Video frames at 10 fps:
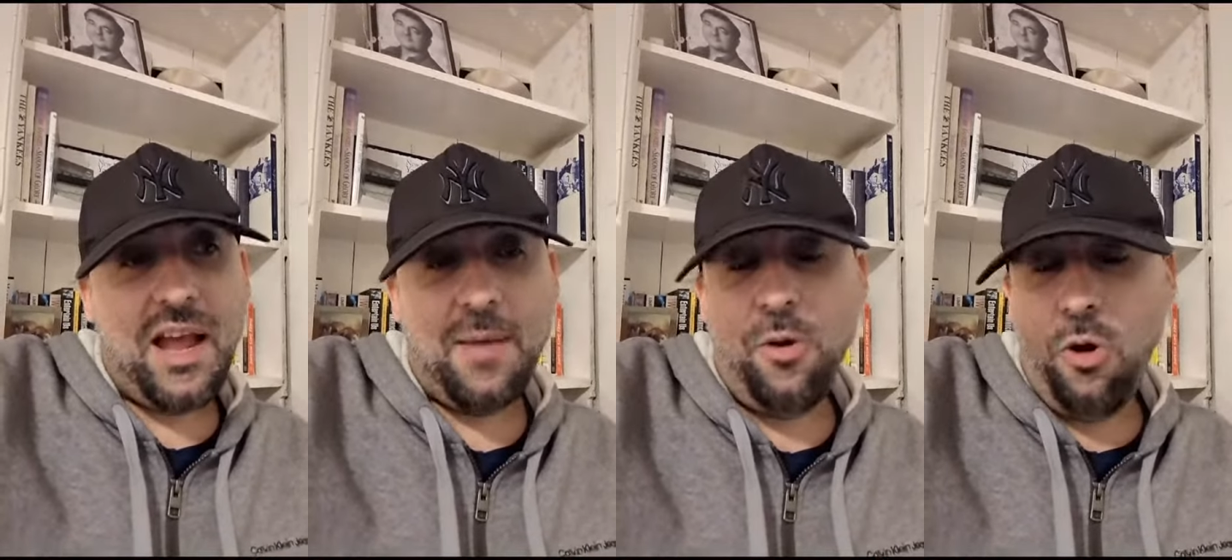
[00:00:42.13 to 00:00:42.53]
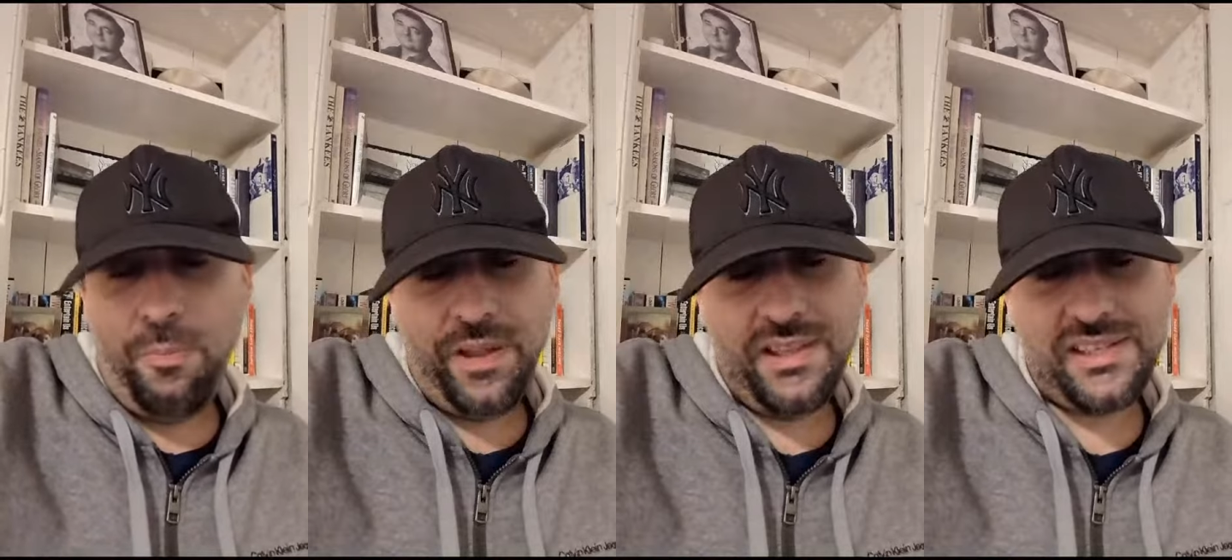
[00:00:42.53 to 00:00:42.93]
I'm
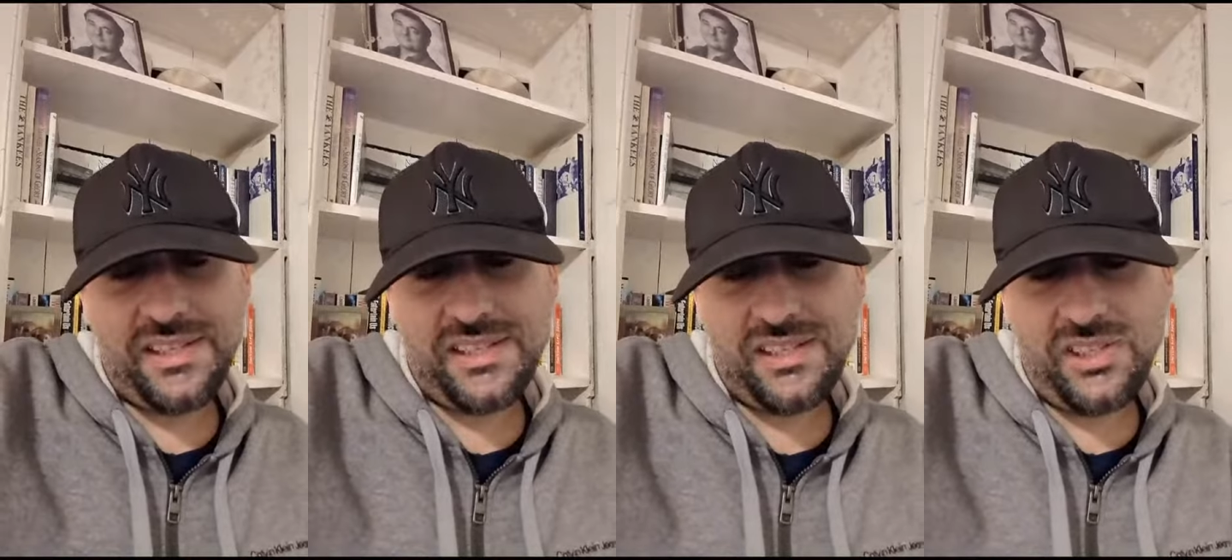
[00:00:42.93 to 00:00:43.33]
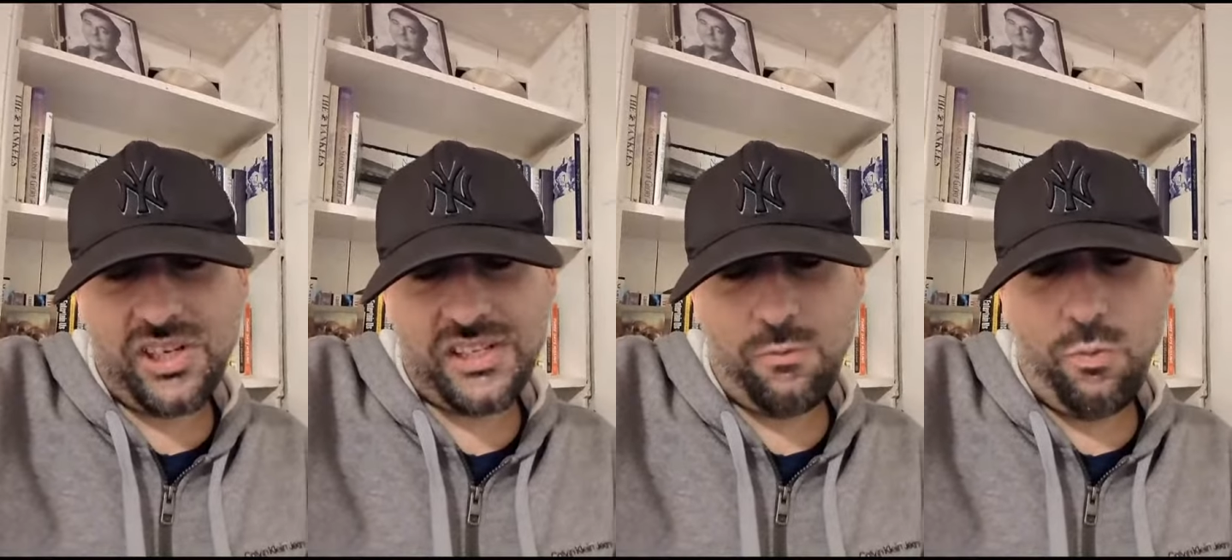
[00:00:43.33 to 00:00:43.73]
hoping this is
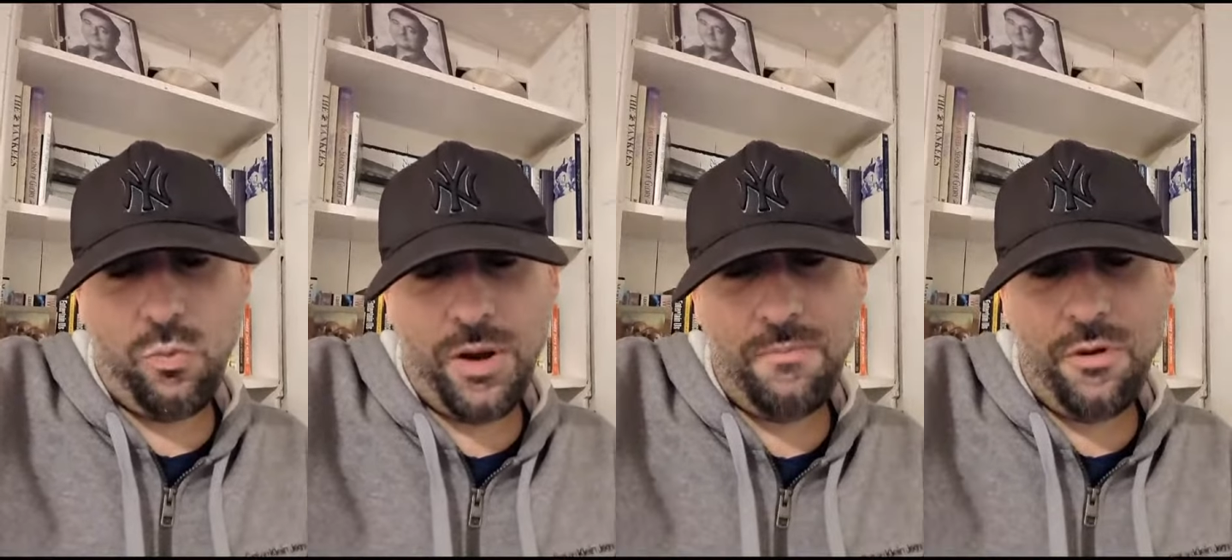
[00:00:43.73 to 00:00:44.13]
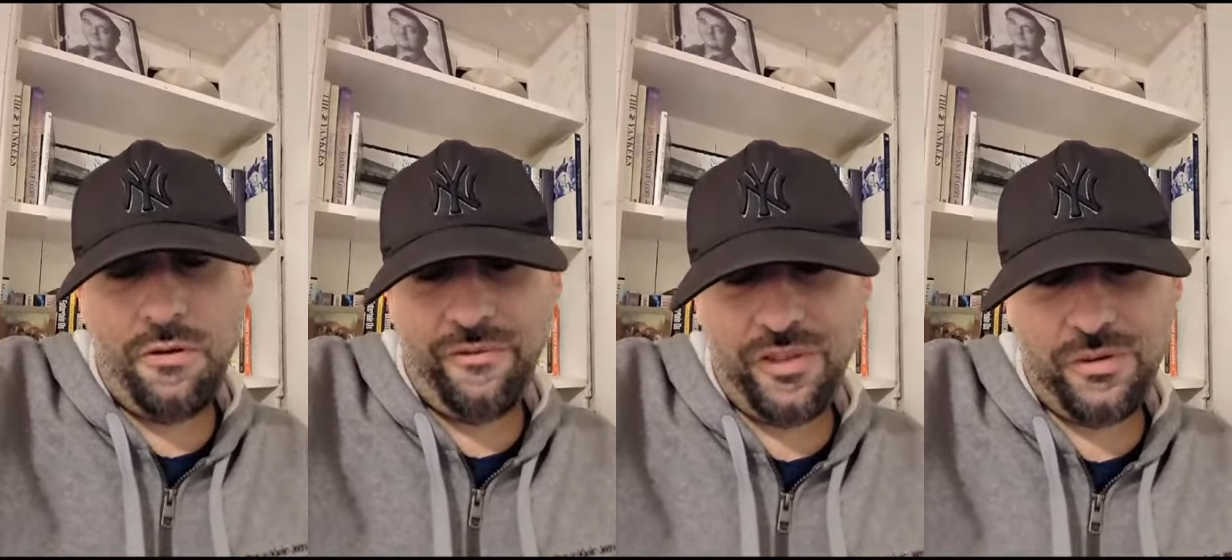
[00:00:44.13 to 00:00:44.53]
just one
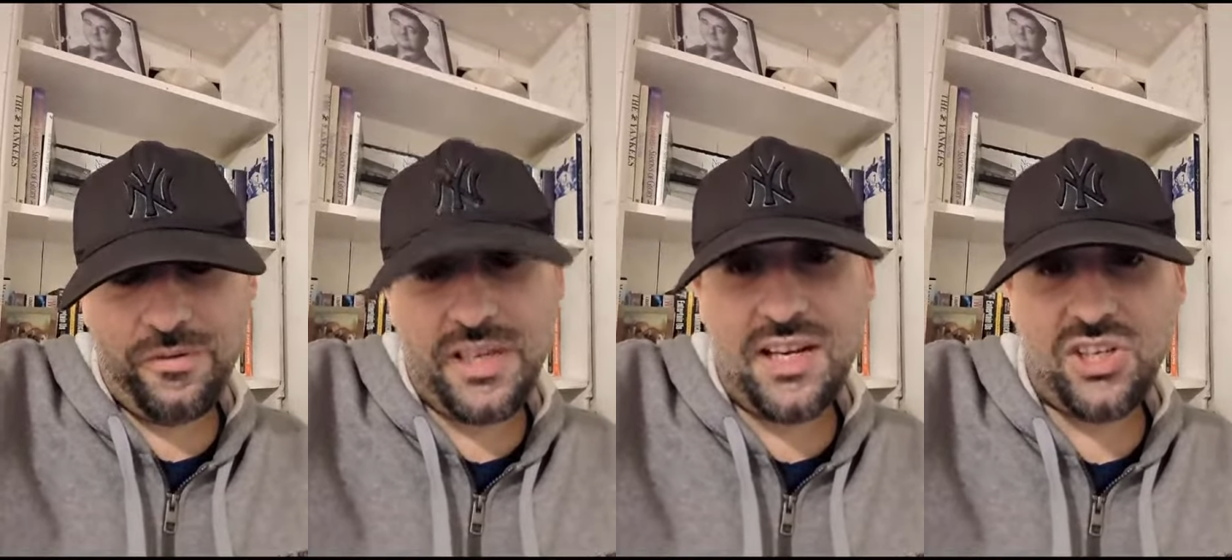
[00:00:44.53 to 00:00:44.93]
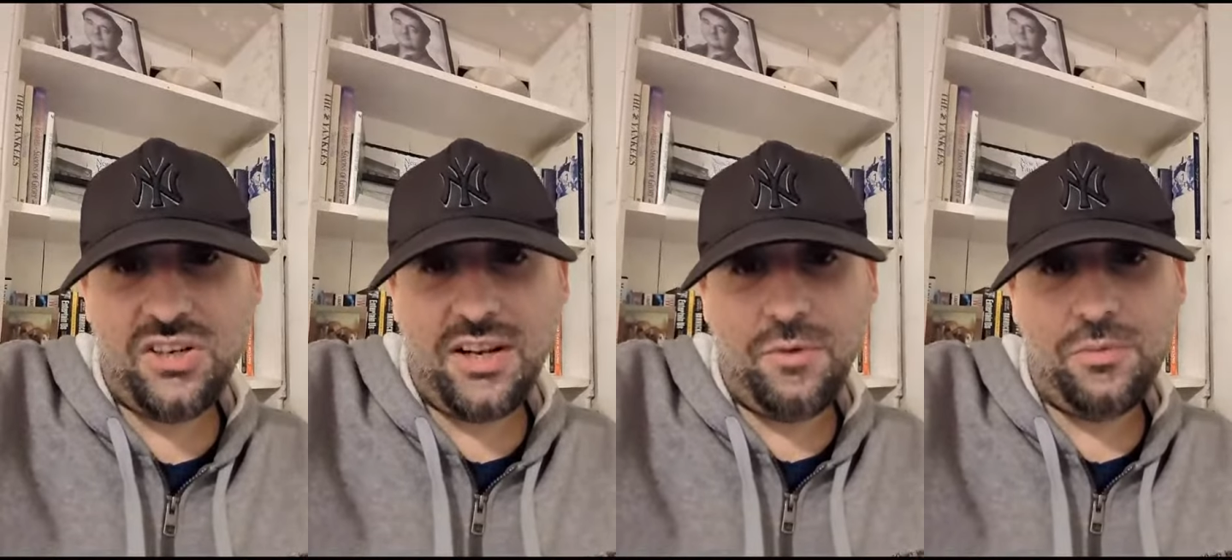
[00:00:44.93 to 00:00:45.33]
move for the
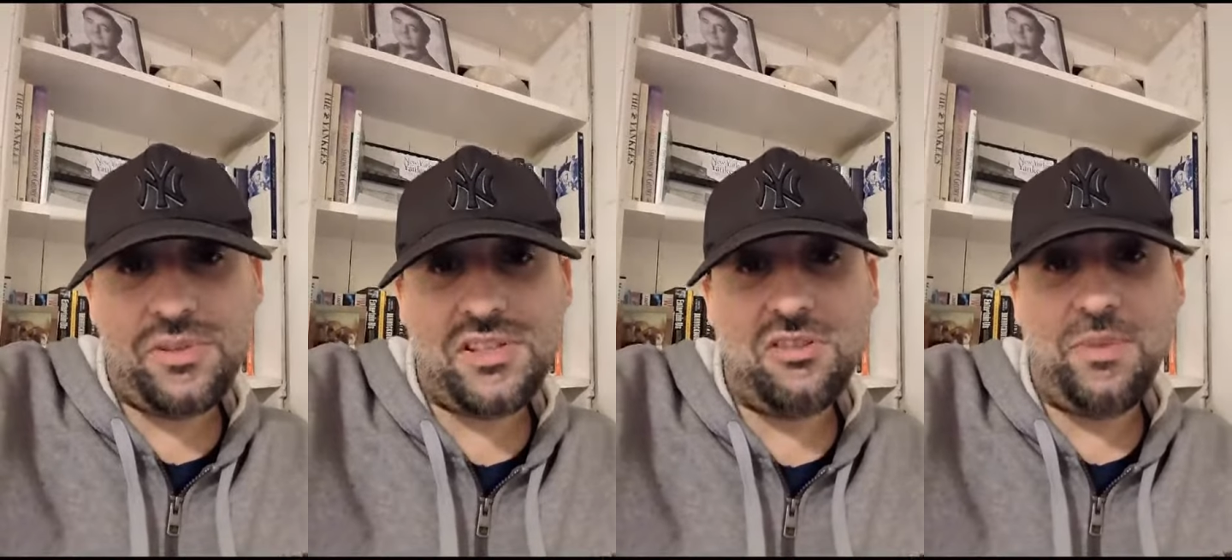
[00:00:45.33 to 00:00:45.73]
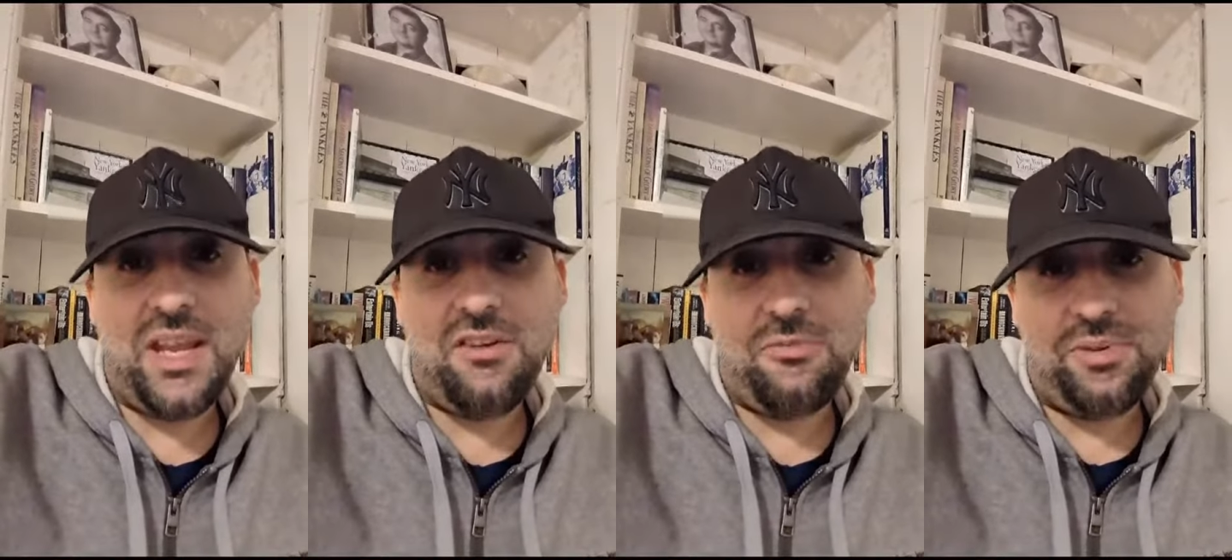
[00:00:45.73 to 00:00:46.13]
rotation and we will still
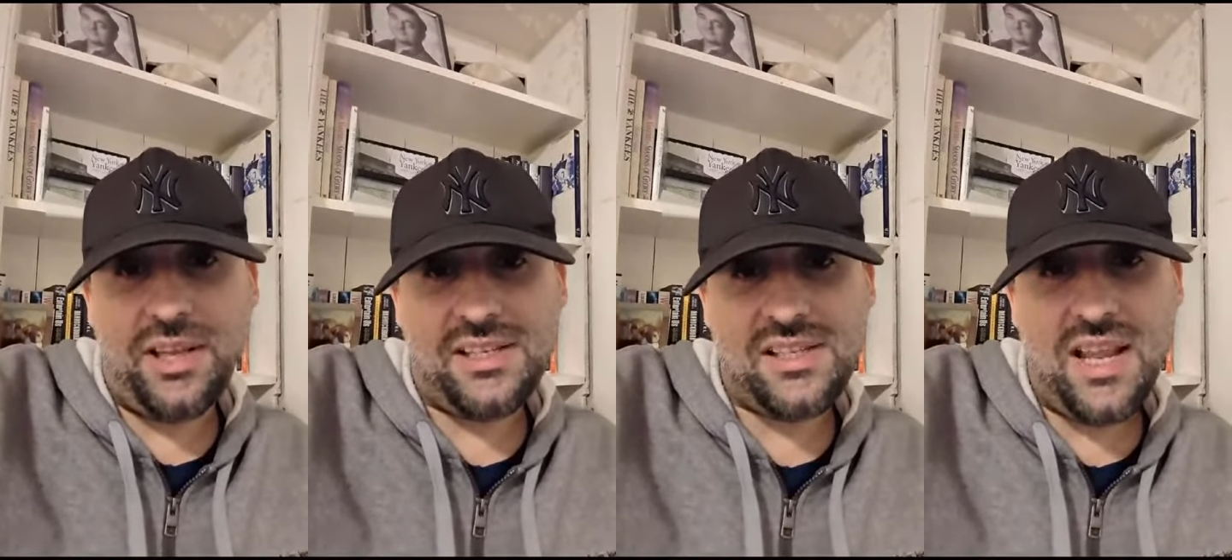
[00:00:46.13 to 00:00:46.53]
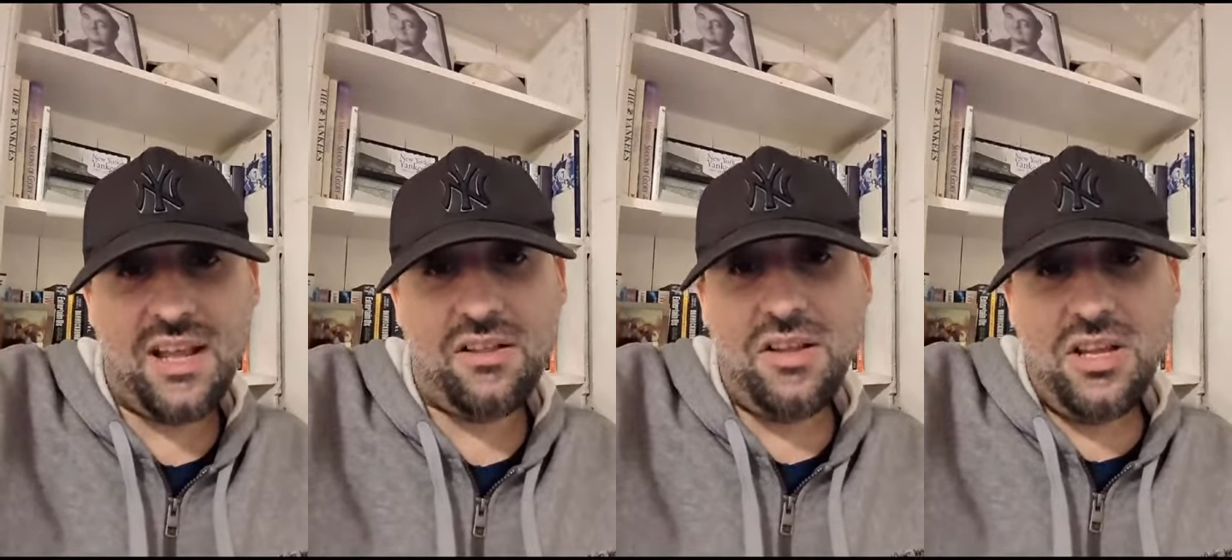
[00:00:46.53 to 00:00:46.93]
be in on Blake
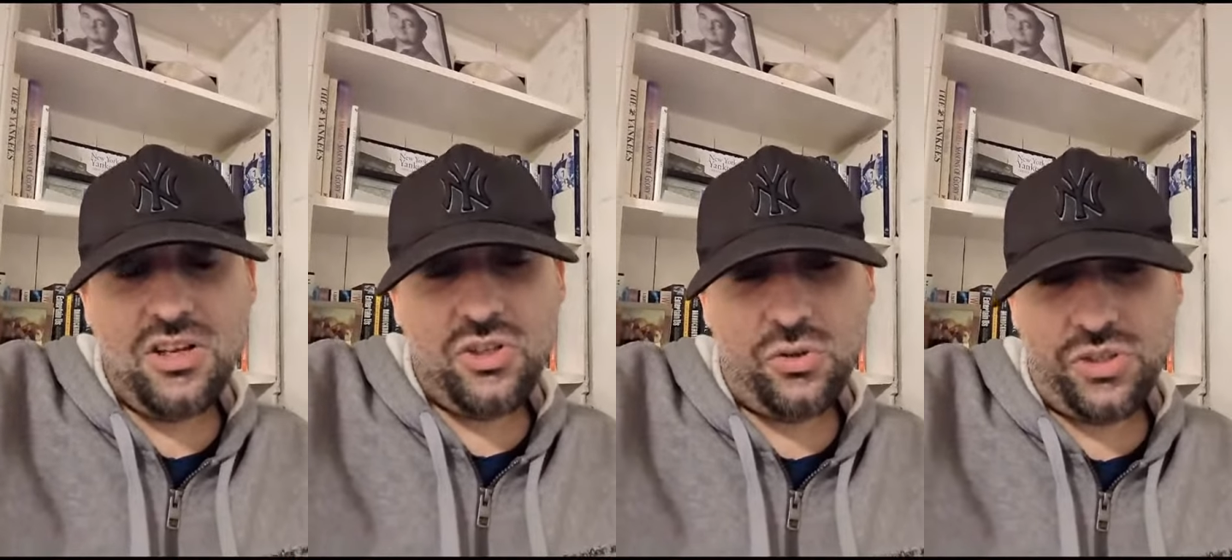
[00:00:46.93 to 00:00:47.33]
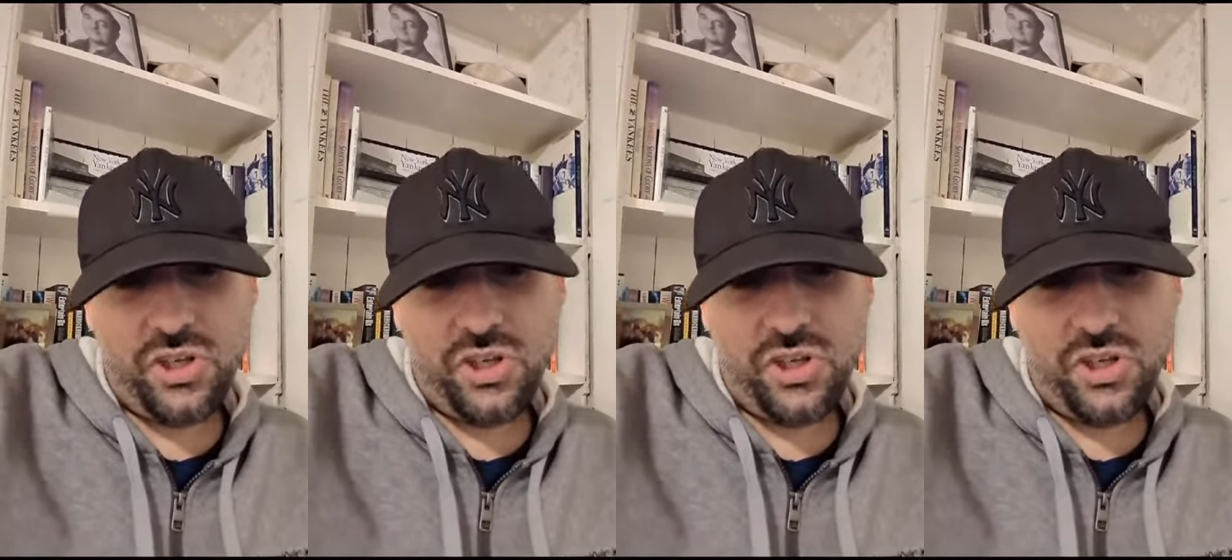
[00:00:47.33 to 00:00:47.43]
Snell. Joel